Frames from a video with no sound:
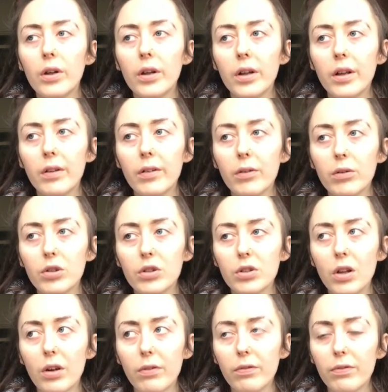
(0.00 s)
if it was just like
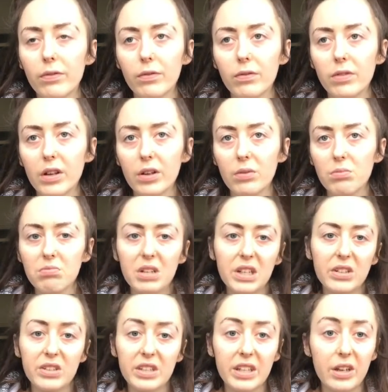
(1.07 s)
a phantom
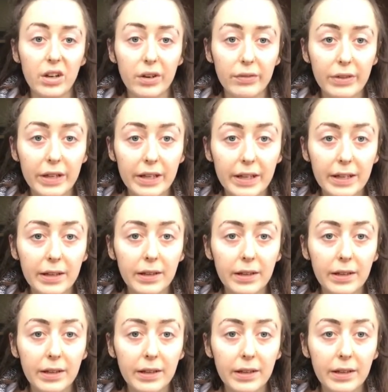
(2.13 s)
pregnancy kind of thing.